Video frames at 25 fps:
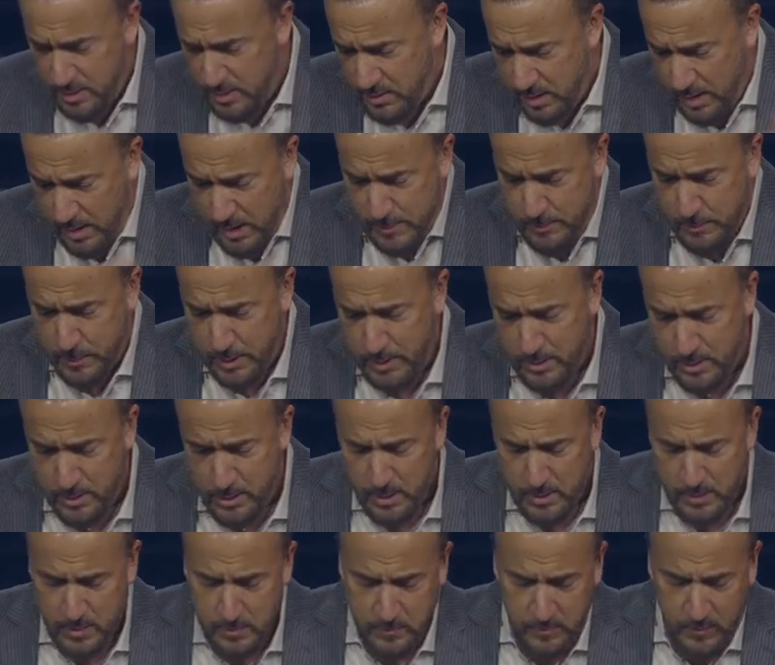husband,
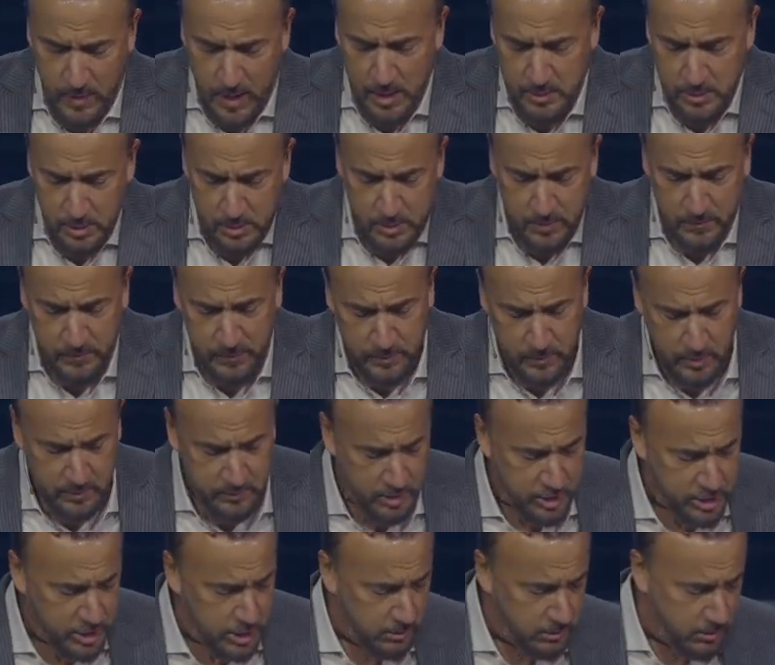father of
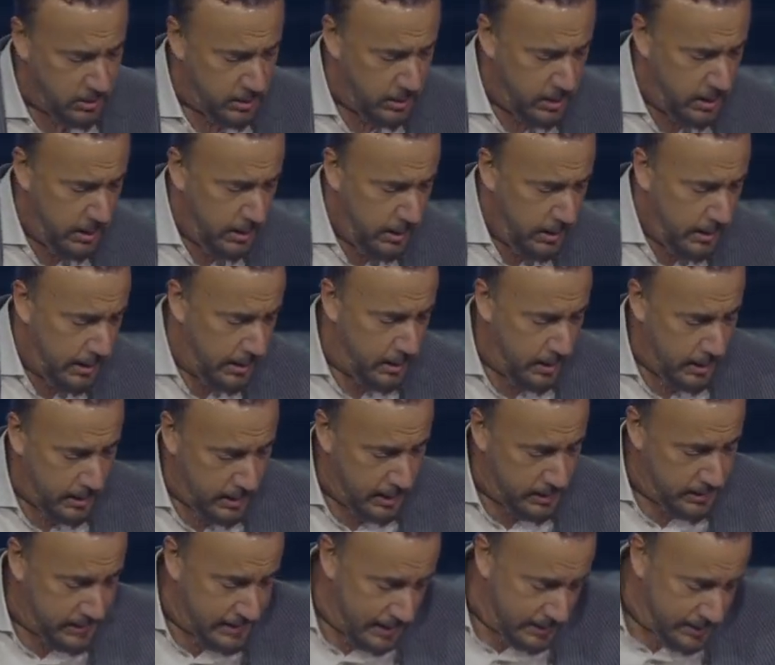the children, and
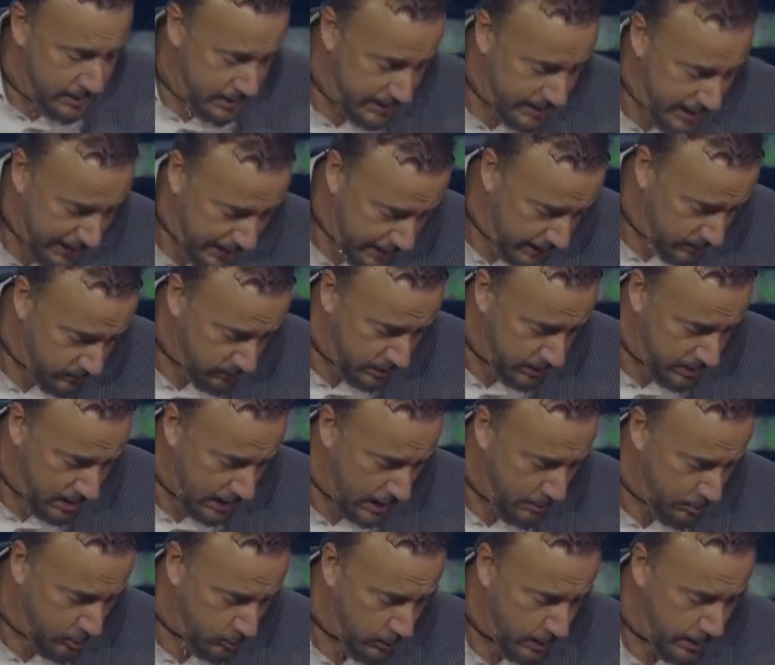they set the ticket on the
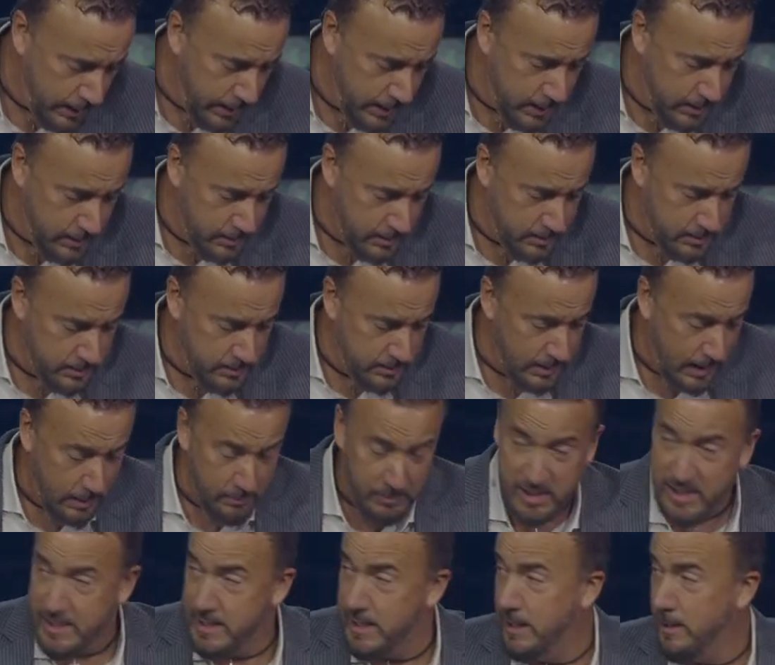table right here.
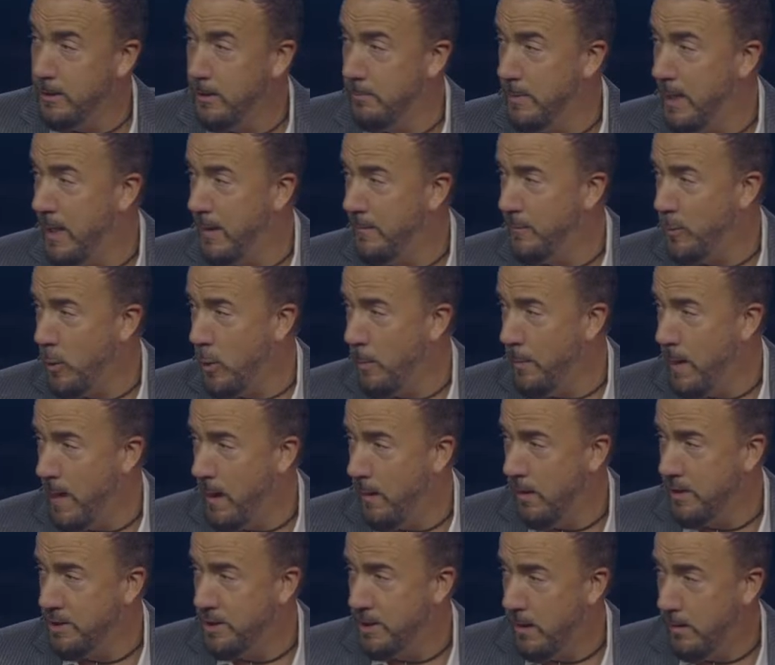I'm a single man, four
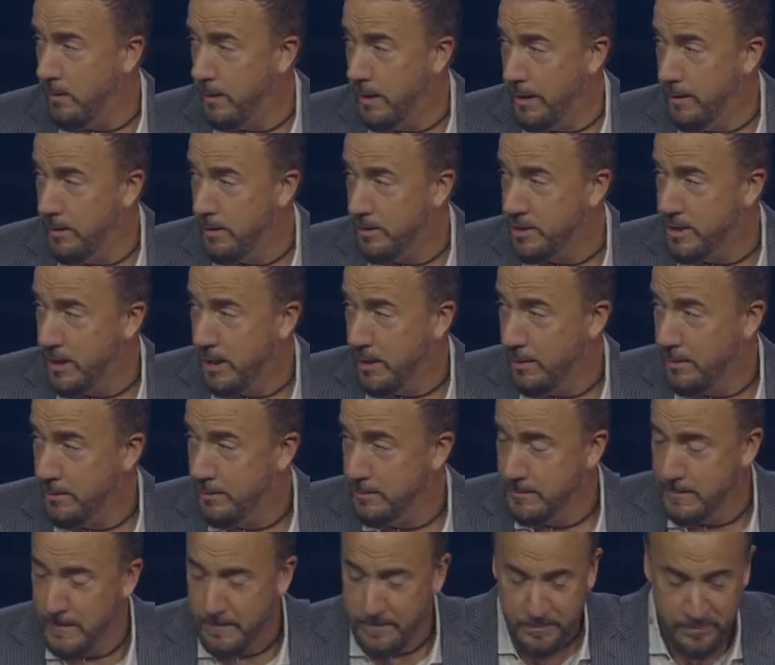marriages and all that, you understand?
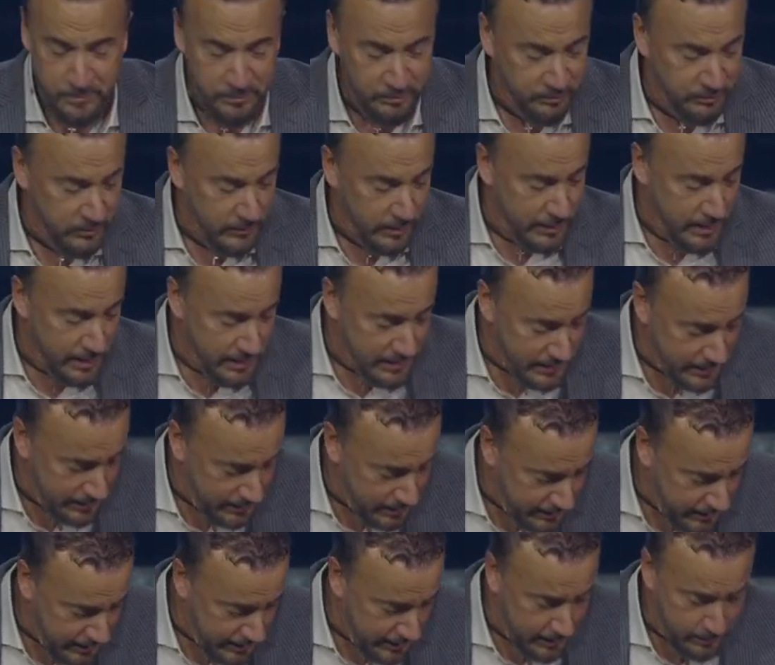And they set
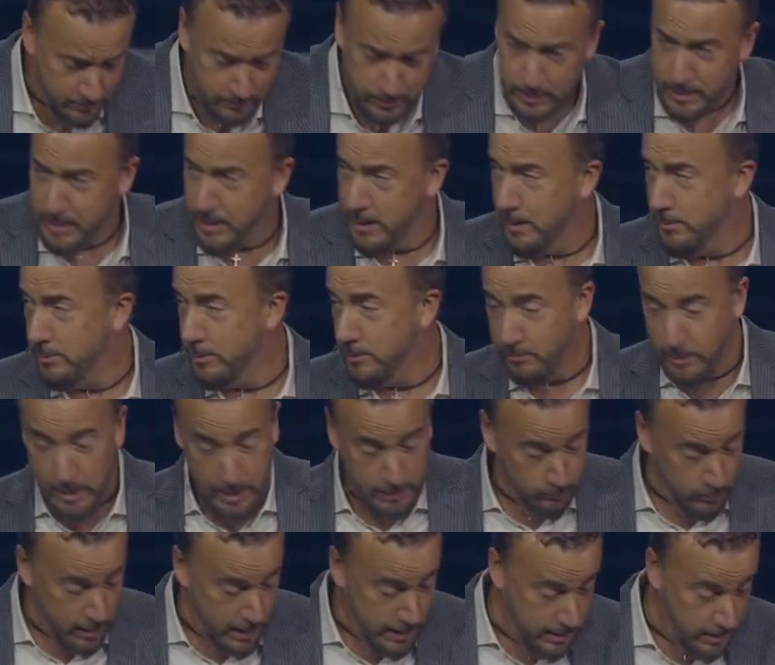the ticket on the table,
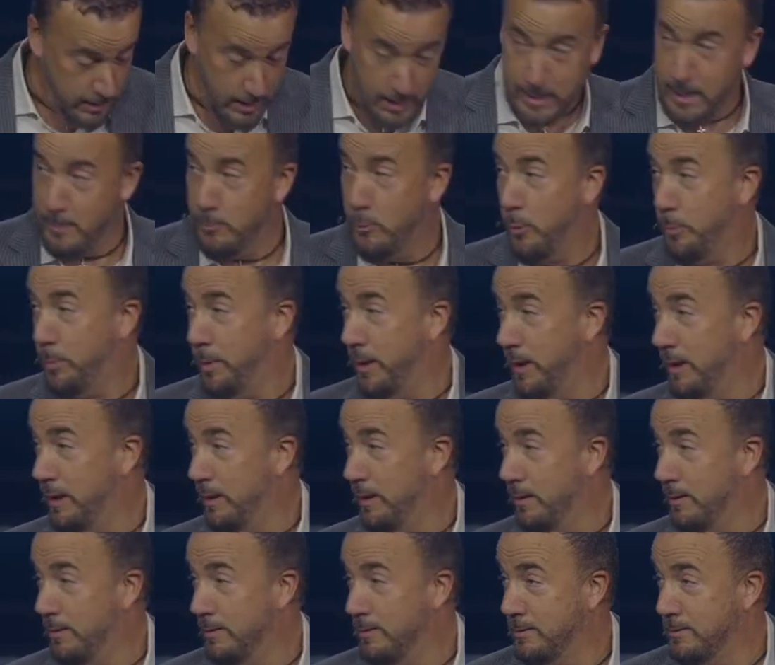like right here, like I'm gonna pay
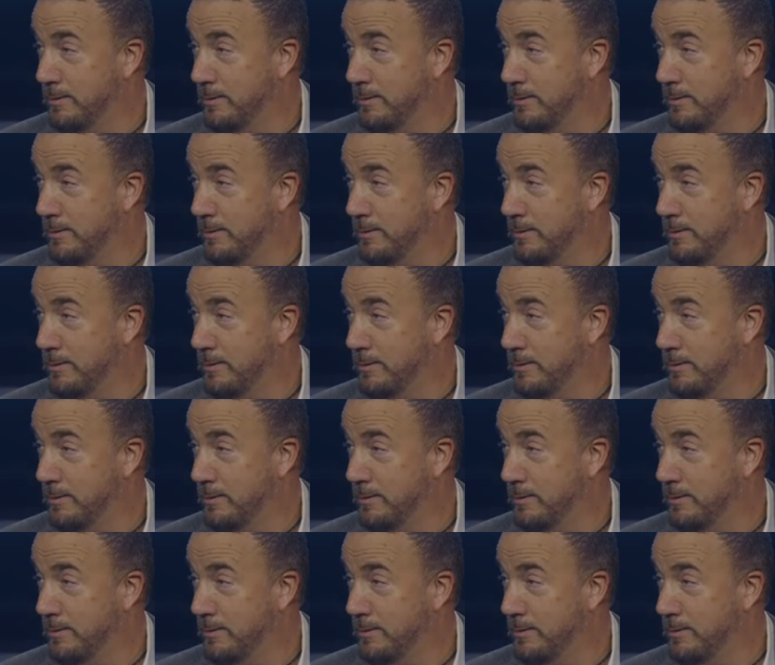it.